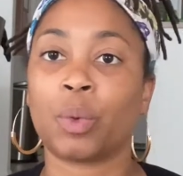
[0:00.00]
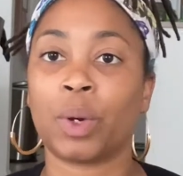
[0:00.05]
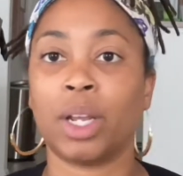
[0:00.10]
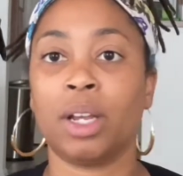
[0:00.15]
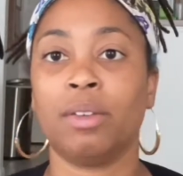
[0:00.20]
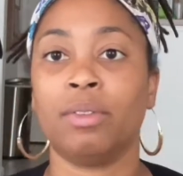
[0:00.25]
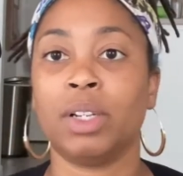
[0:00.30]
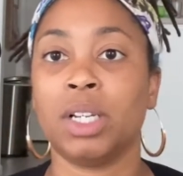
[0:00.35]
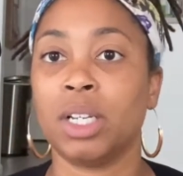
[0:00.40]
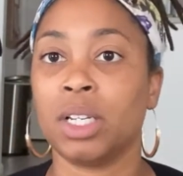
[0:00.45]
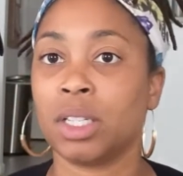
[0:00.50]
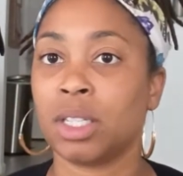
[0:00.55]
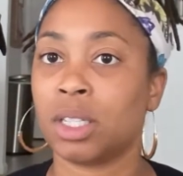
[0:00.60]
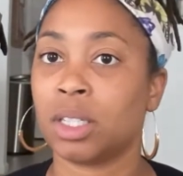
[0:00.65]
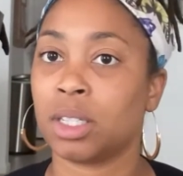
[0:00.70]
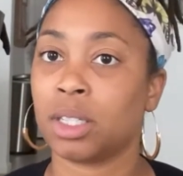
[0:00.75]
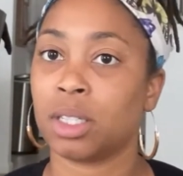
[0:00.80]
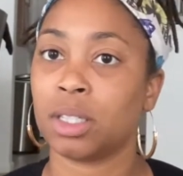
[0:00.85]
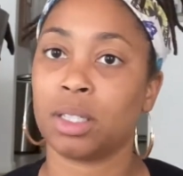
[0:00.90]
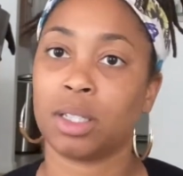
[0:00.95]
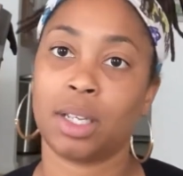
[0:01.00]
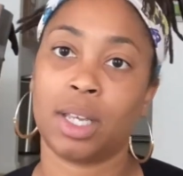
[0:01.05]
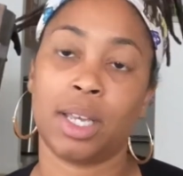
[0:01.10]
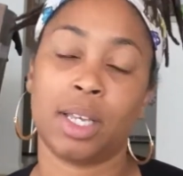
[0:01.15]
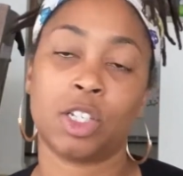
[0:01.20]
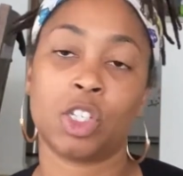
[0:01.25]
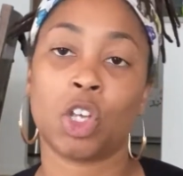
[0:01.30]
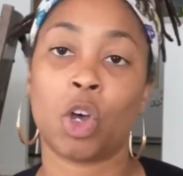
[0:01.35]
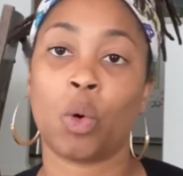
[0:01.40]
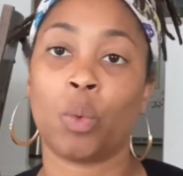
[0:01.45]
of us.
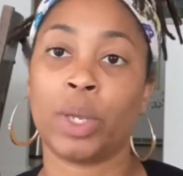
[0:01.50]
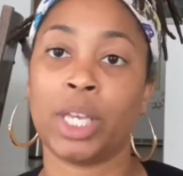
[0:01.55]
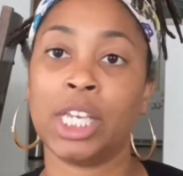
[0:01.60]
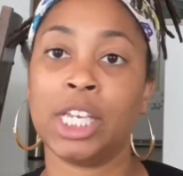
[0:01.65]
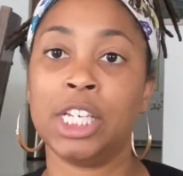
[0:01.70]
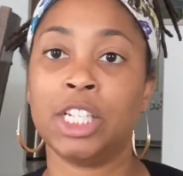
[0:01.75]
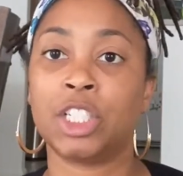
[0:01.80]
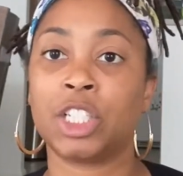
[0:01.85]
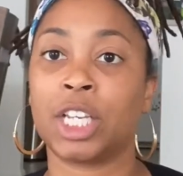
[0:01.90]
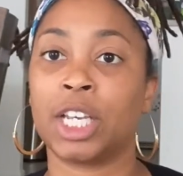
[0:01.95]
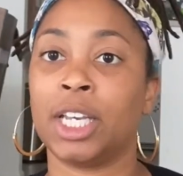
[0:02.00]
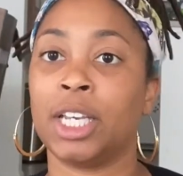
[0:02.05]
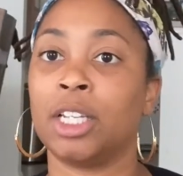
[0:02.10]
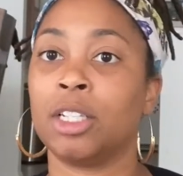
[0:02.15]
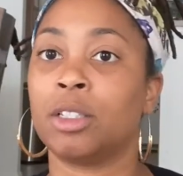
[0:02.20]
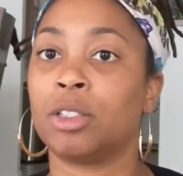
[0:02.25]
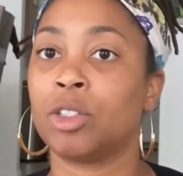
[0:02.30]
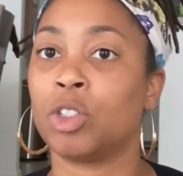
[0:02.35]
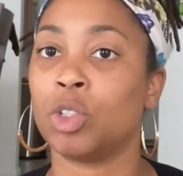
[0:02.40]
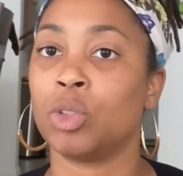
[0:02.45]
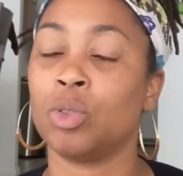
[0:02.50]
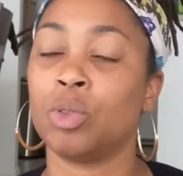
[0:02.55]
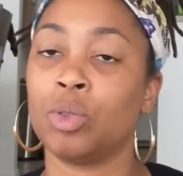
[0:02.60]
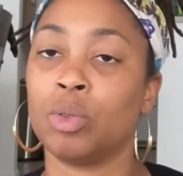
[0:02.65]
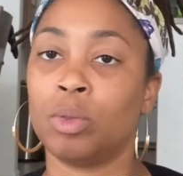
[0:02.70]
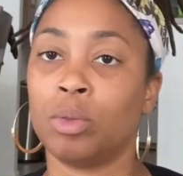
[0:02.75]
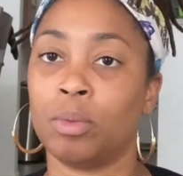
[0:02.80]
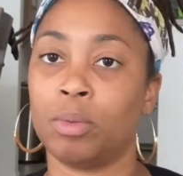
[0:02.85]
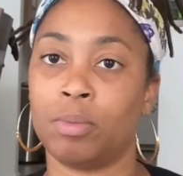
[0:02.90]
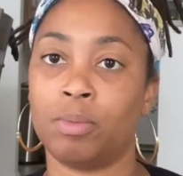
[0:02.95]
So we each get
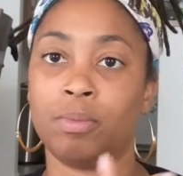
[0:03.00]
2